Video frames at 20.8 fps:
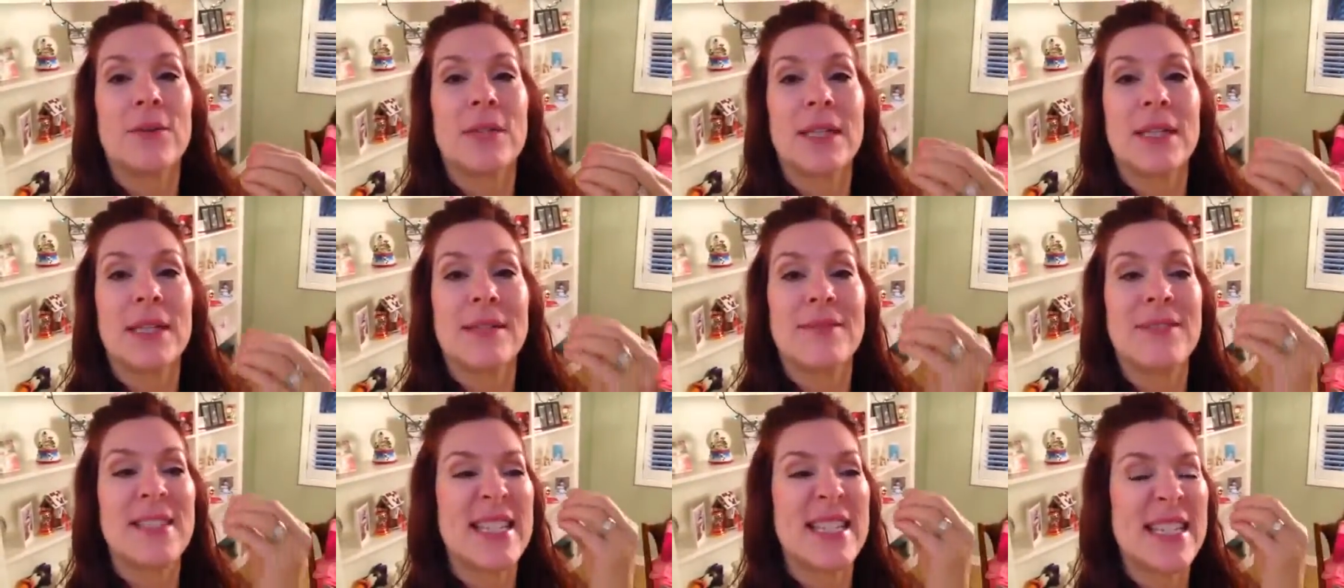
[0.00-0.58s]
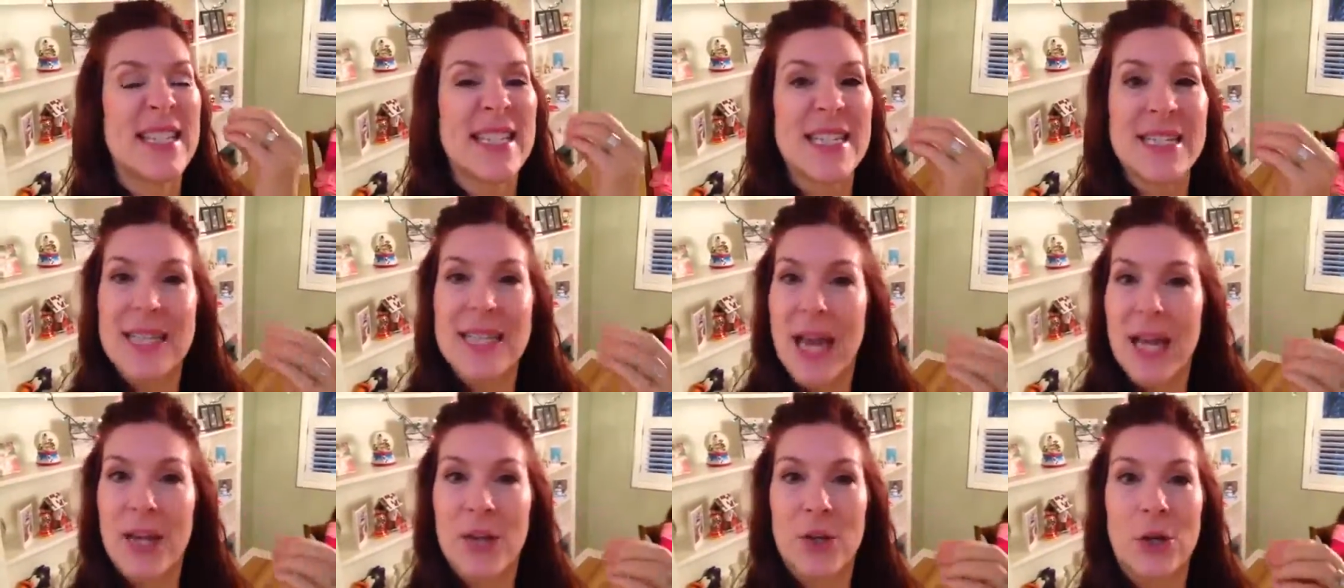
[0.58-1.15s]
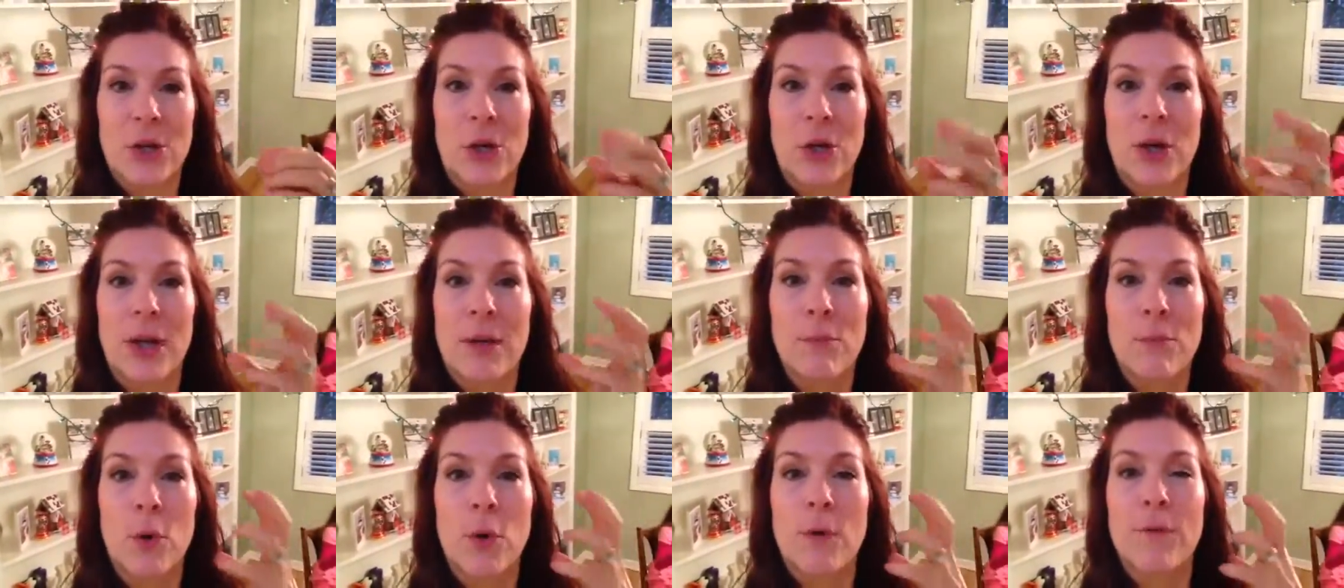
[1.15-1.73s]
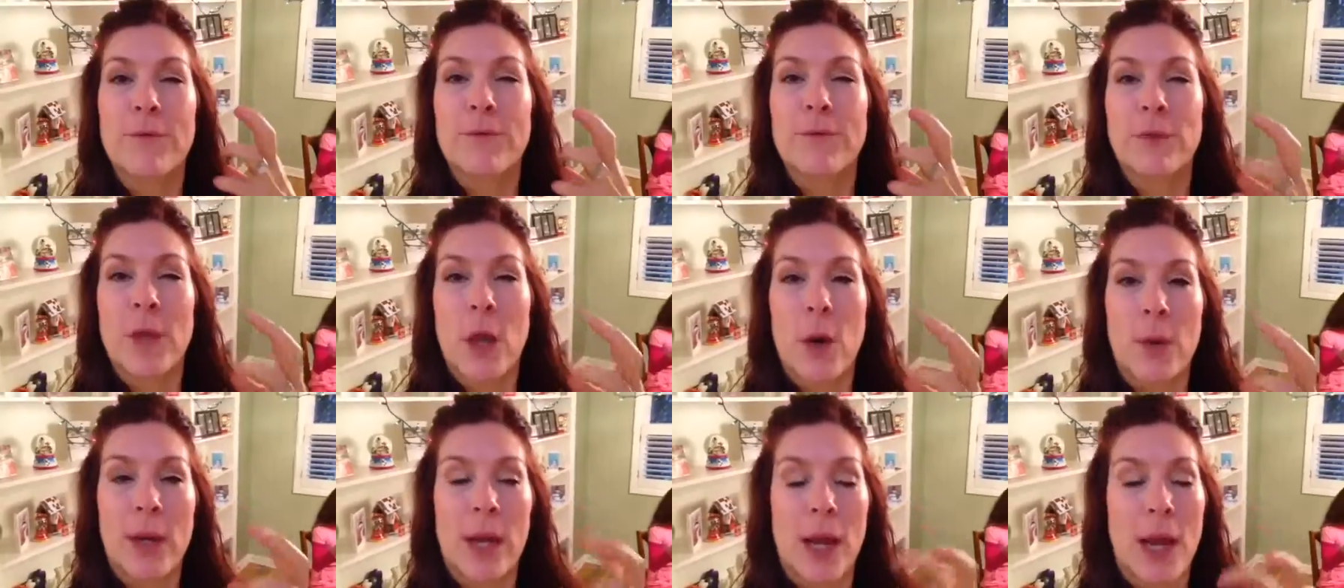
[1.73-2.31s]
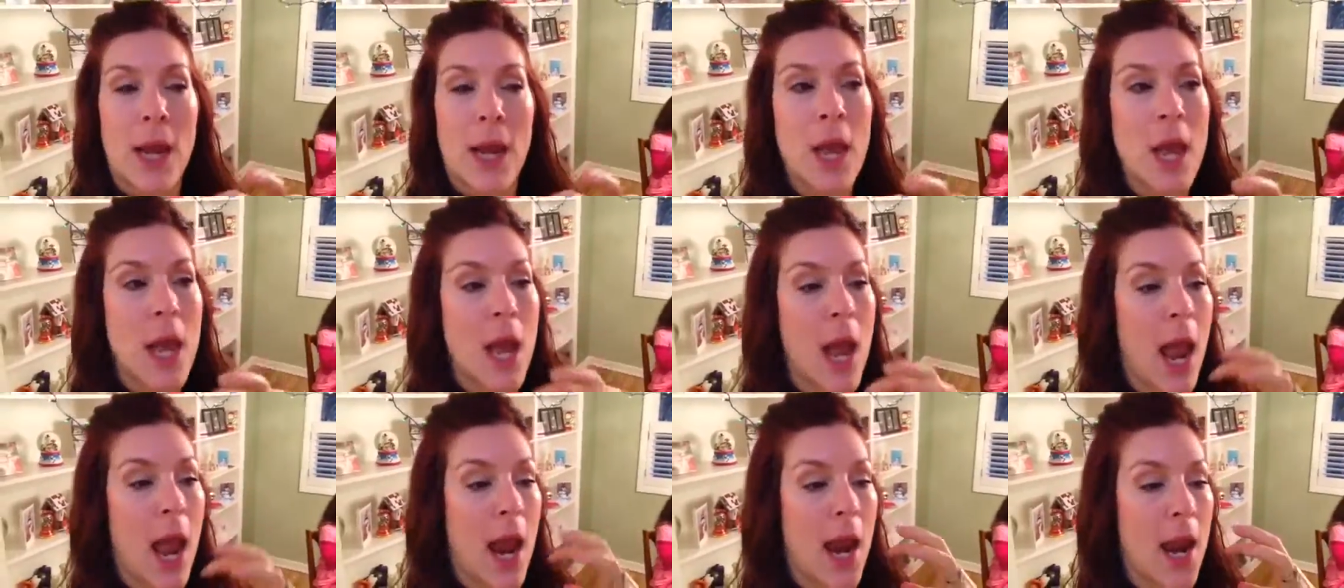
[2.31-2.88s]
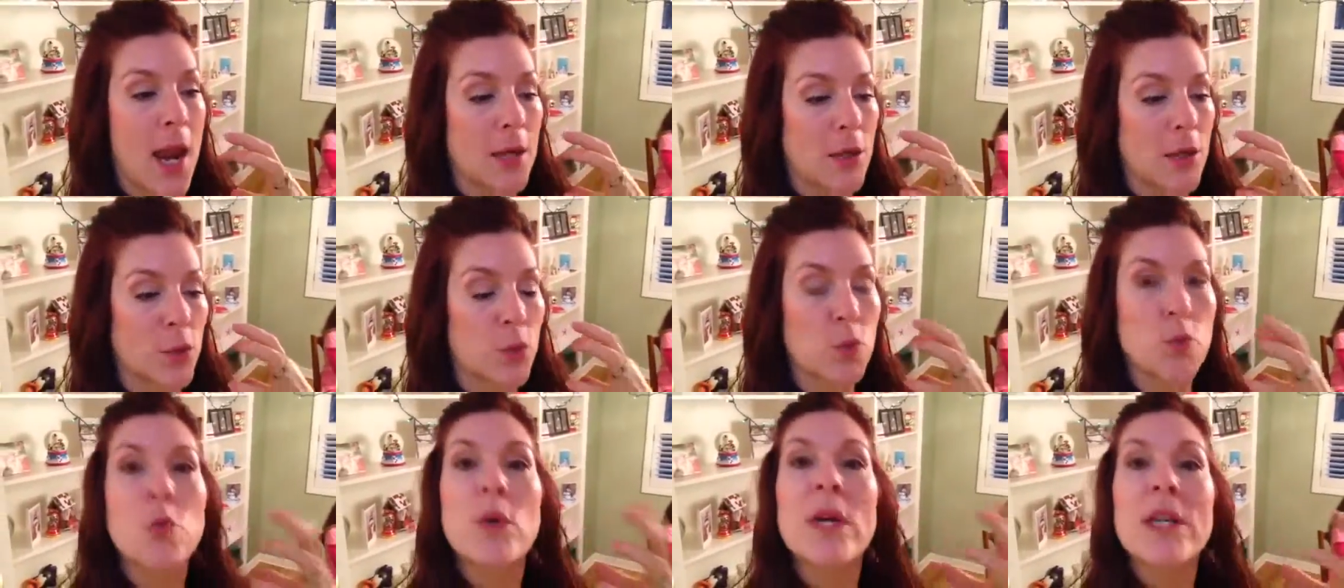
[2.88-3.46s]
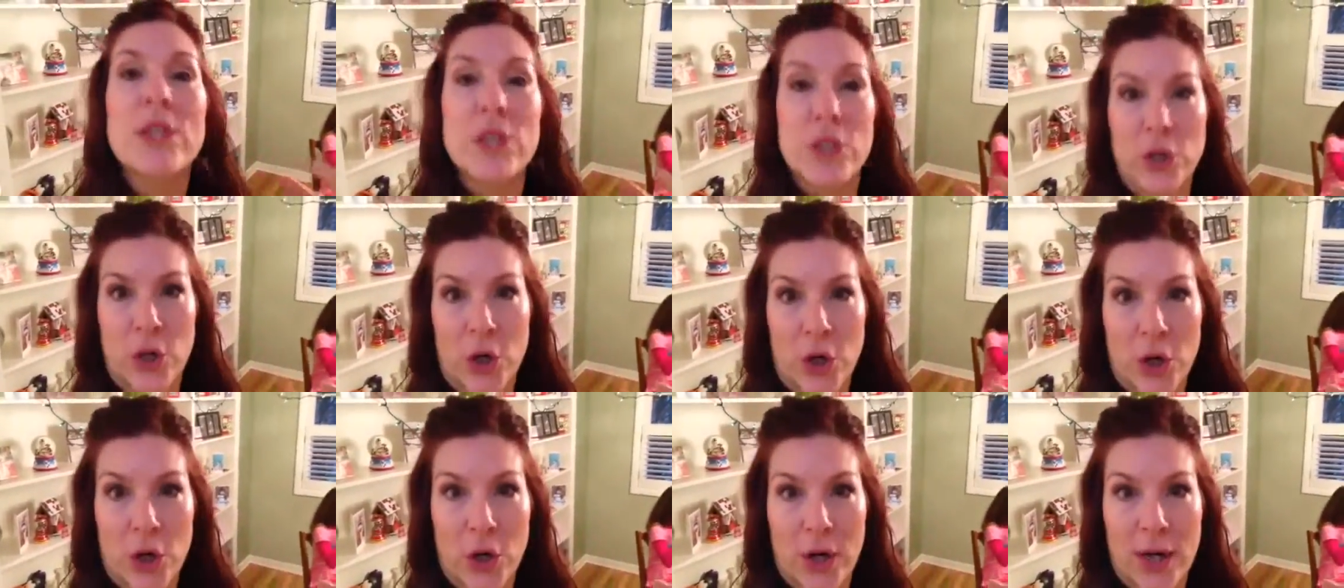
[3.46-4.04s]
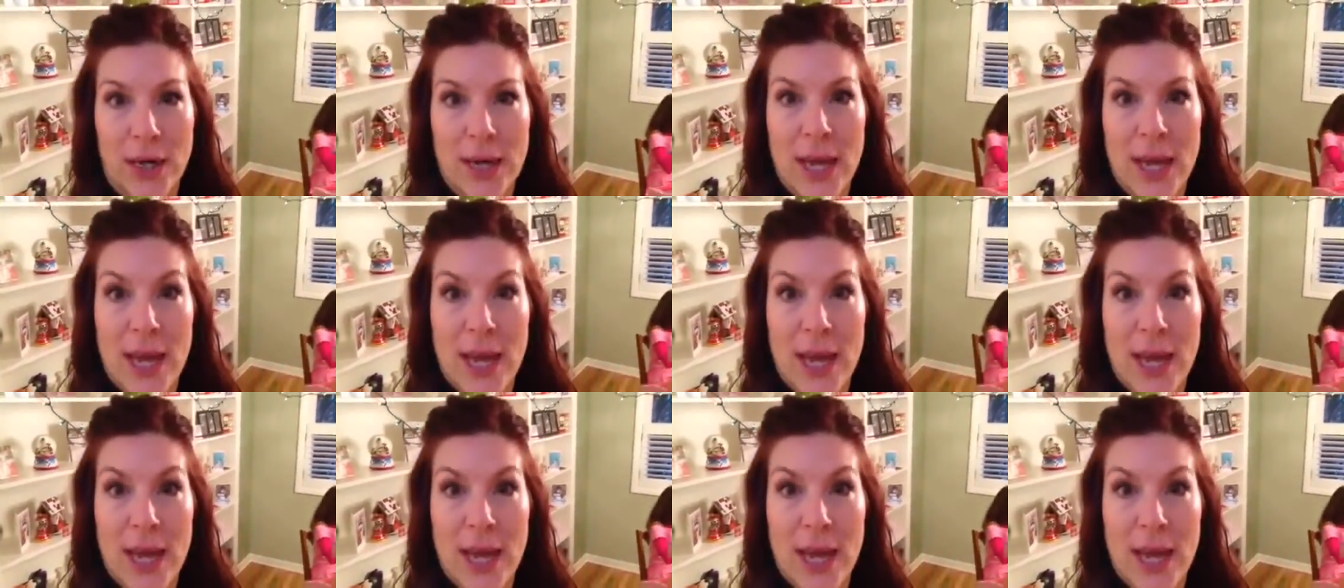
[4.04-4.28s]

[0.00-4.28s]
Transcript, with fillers: to even get it tighter and more flowing and richer.